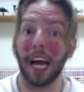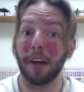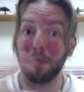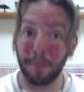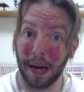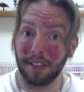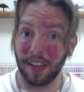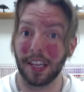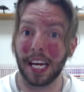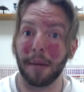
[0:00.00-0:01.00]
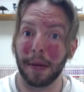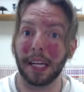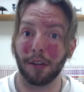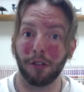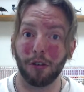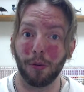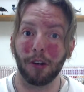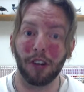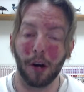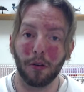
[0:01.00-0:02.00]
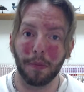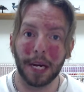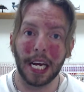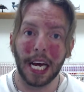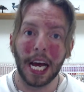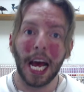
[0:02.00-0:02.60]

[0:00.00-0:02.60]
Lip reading: as best that they can make their situation out to be,